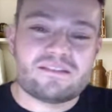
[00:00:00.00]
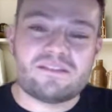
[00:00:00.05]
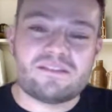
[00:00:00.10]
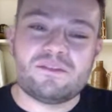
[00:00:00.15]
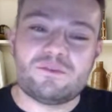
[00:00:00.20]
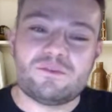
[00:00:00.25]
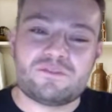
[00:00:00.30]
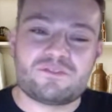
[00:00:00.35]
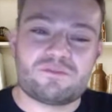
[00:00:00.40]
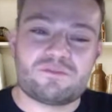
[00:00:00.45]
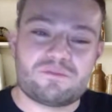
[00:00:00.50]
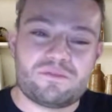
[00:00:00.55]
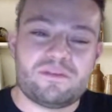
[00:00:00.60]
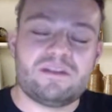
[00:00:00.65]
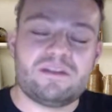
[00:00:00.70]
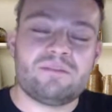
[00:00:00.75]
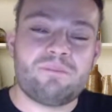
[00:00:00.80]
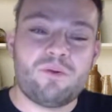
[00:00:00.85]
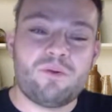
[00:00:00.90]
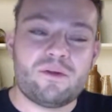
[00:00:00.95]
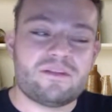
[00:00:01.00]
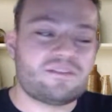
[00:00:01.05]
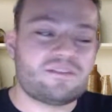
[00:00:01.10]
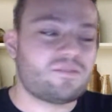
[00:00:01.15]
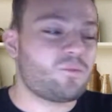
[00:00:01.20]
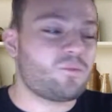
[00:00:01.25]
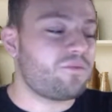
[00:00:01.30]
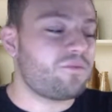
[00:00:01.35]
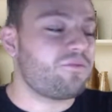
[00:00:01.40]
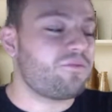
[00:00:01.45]
and those graffiti points
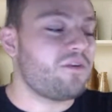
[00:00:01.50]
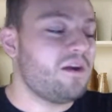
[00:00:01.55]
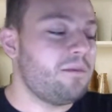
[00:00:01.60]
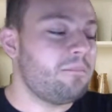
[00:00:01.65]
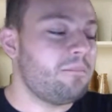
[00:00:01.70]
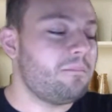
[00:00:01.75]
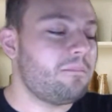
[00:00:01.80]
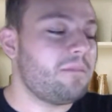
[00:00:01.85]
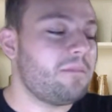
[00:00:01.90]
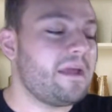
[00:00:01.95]
were from